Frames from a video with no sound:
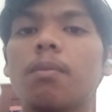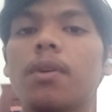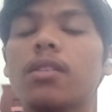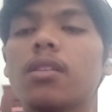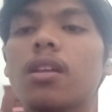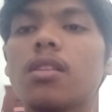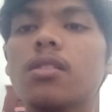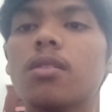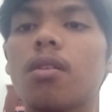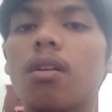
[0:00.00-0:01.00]

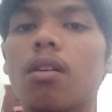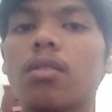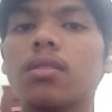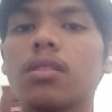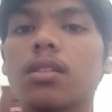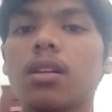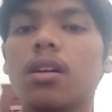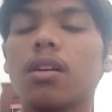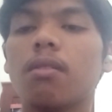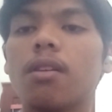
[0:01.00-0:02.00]
maintenance on
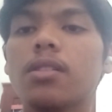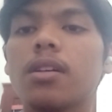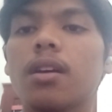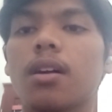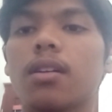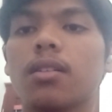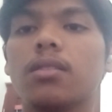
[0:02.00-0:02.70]
a racing car.